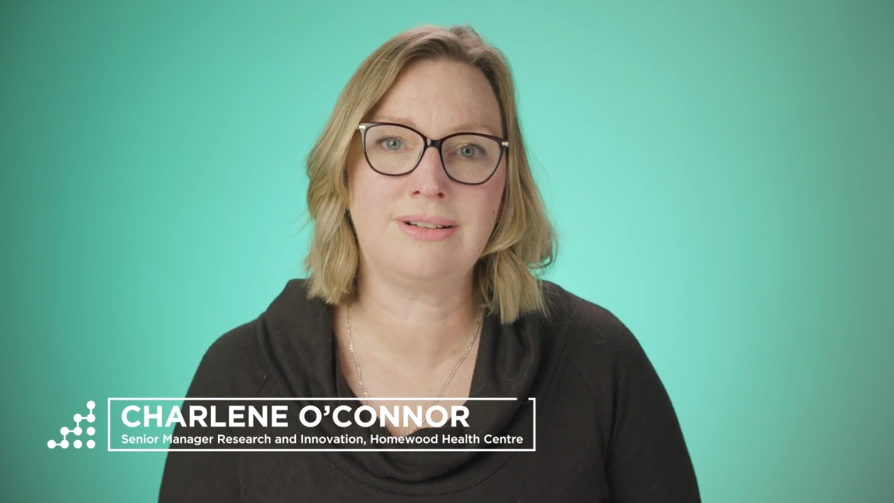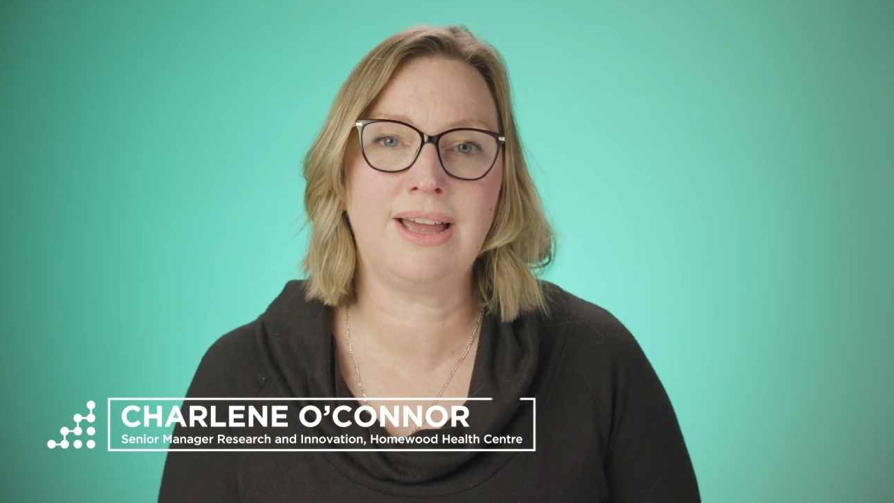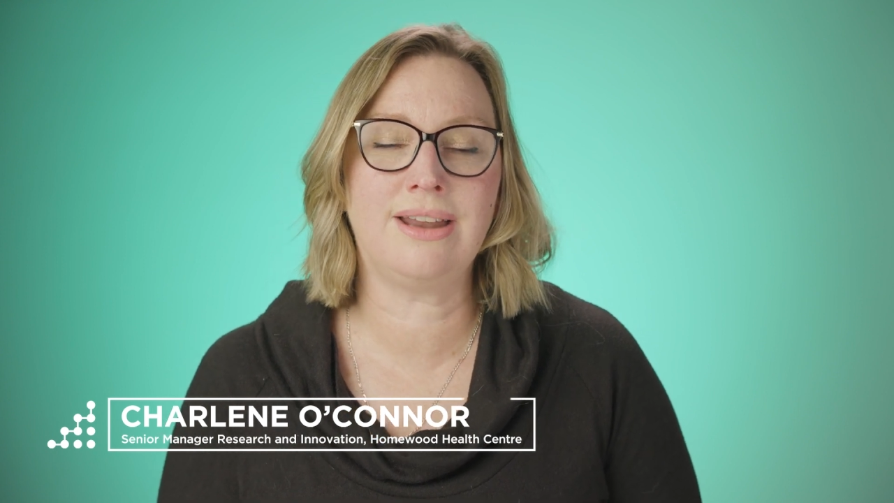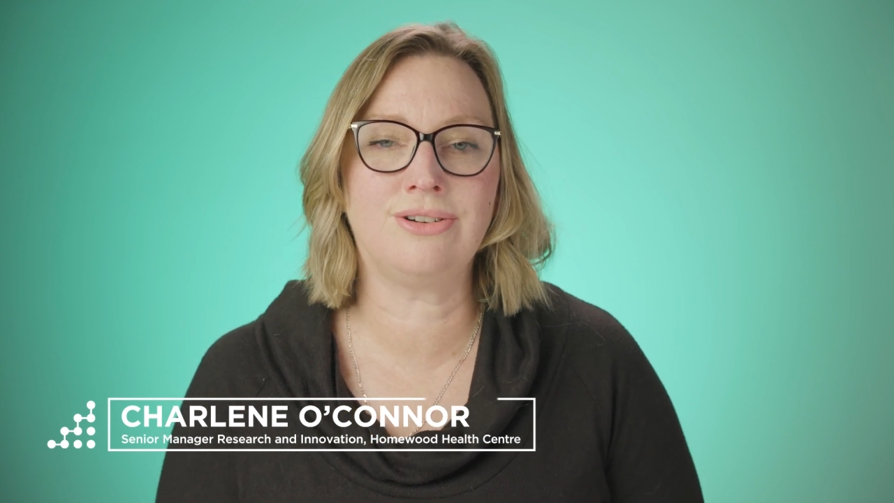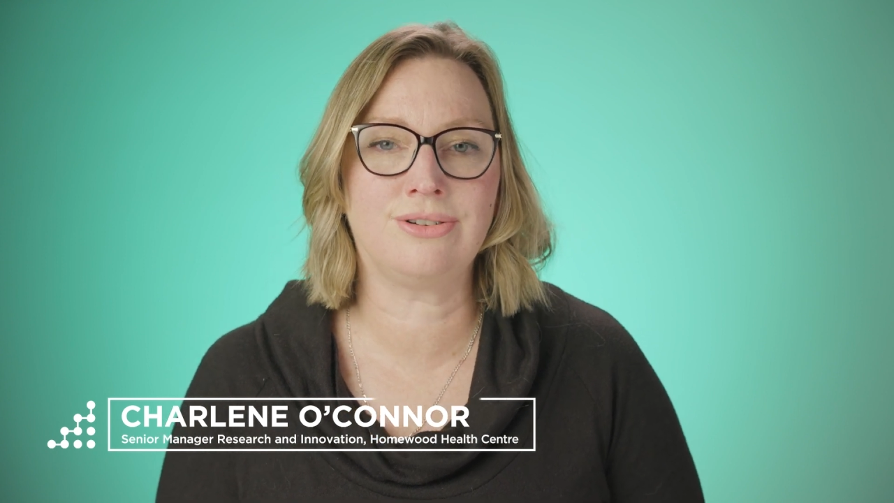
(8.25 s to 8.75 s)

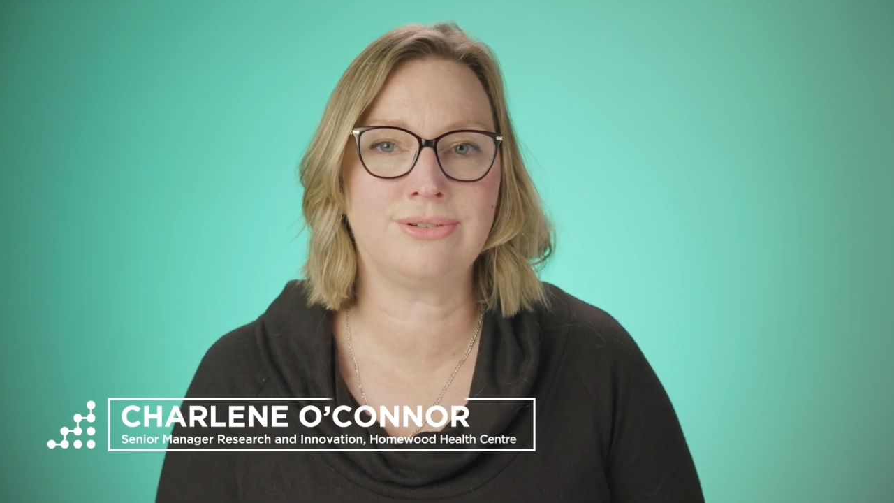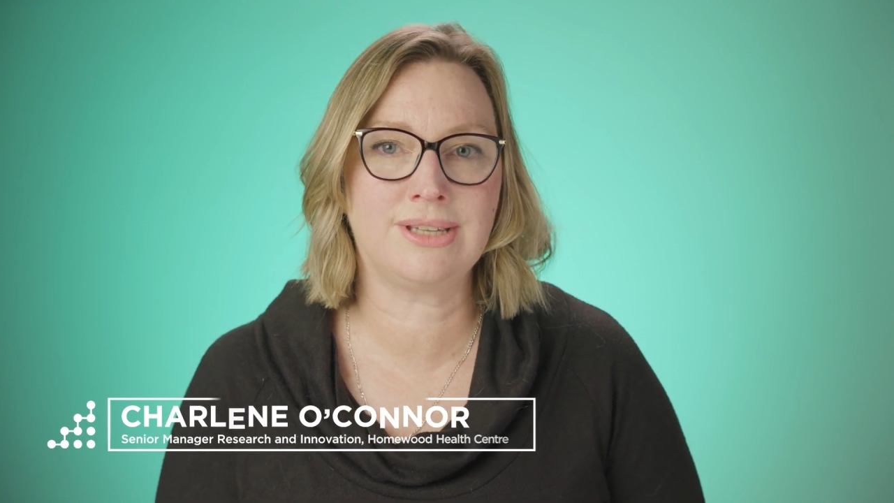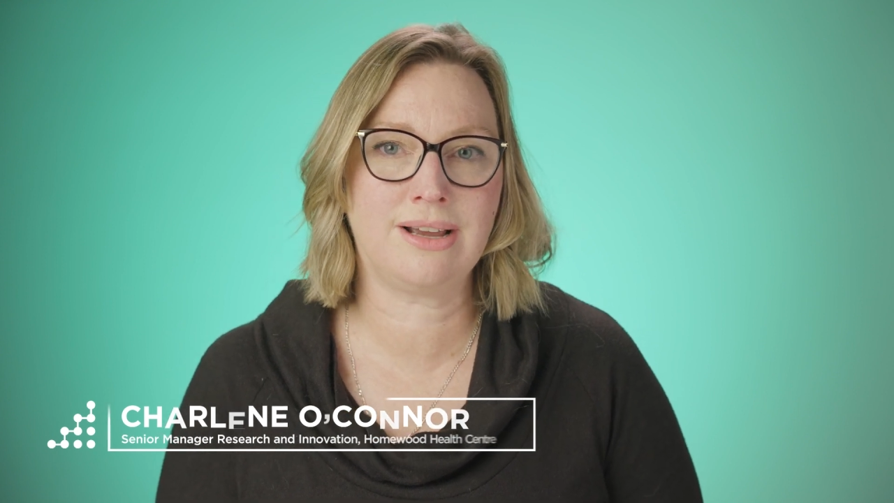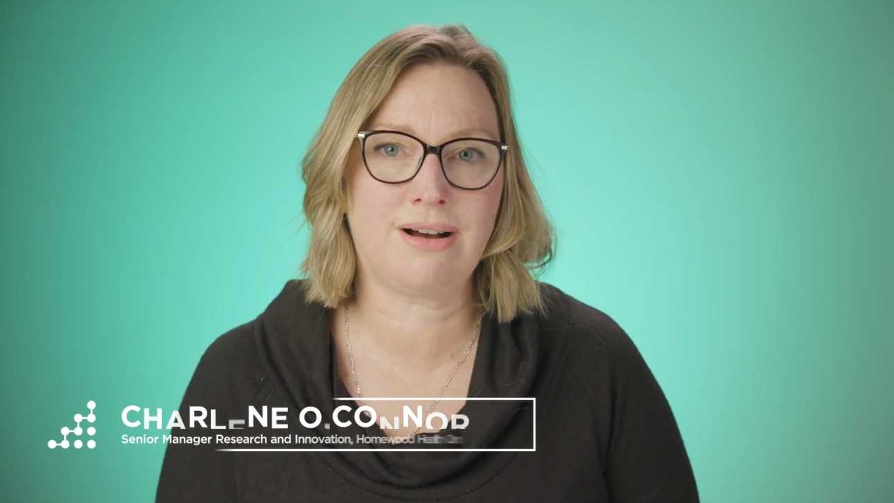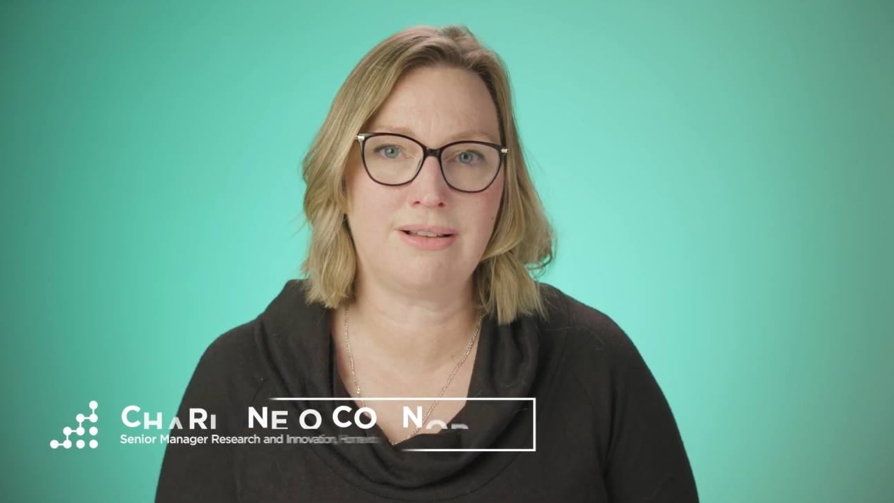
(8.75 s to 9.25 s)
and
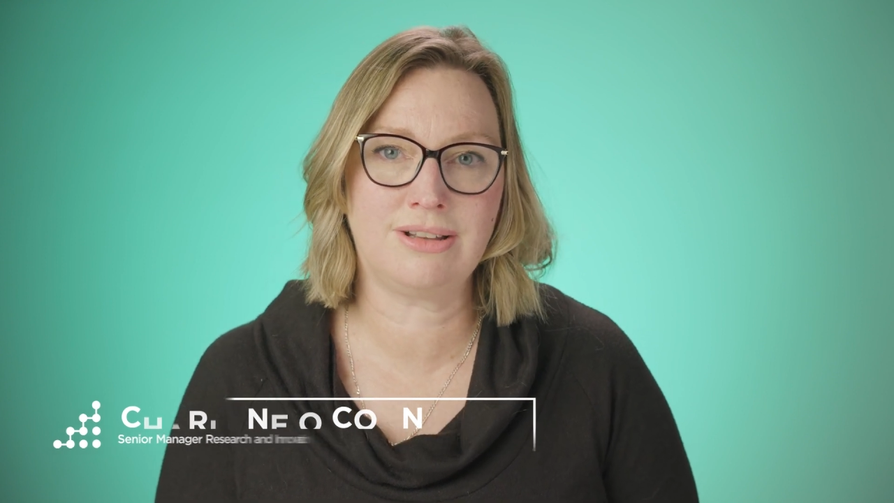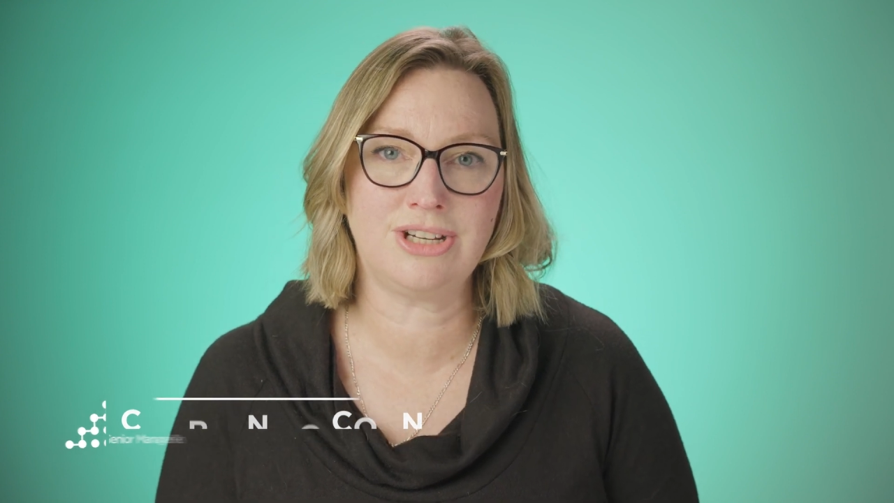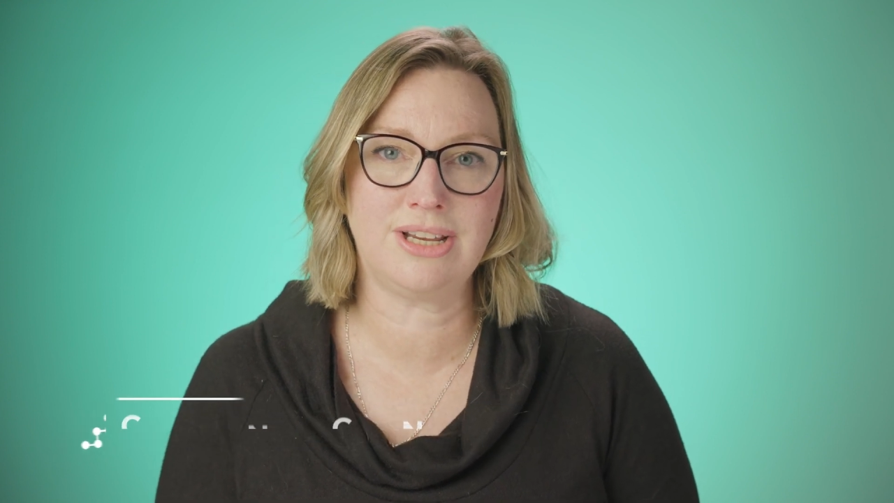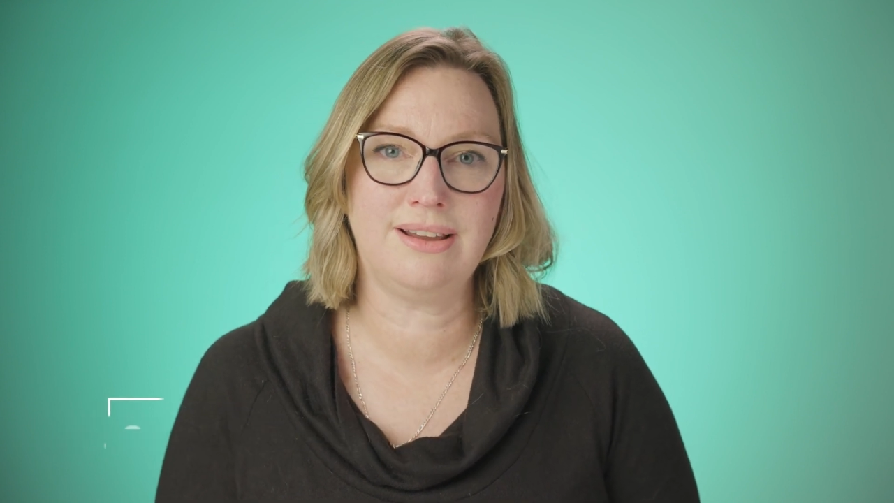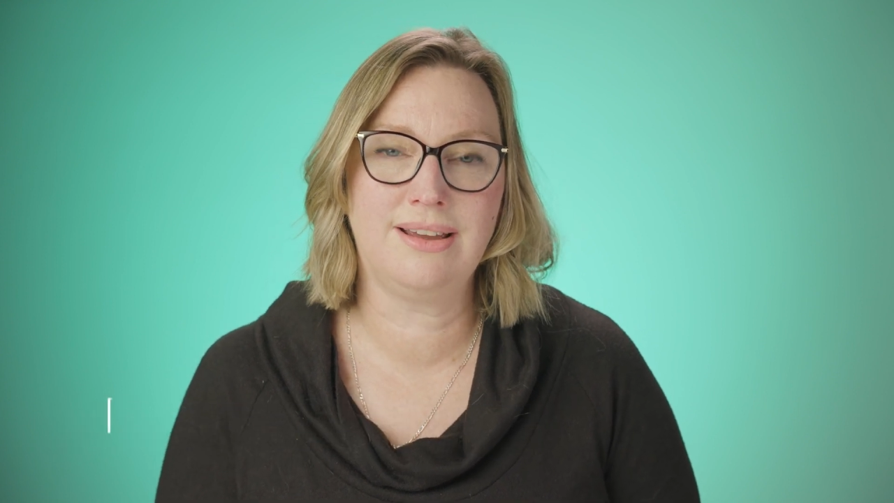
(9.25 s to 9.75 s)

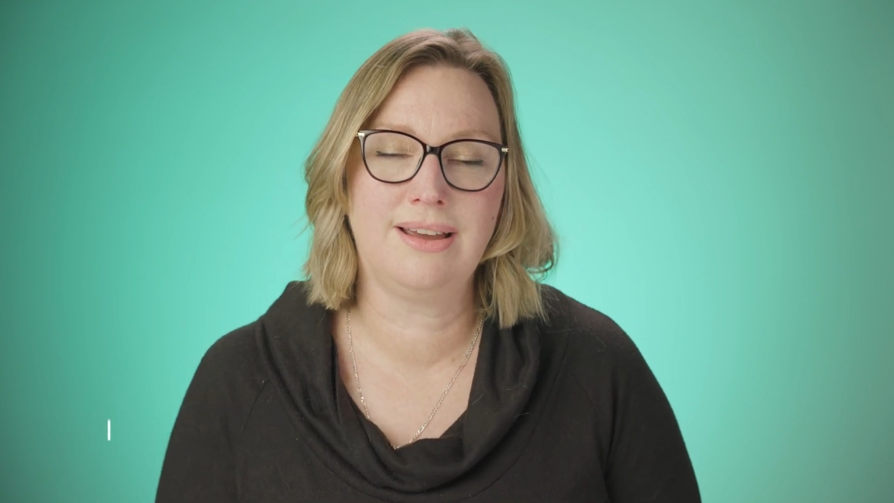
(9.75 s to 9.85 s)
neuropsychology.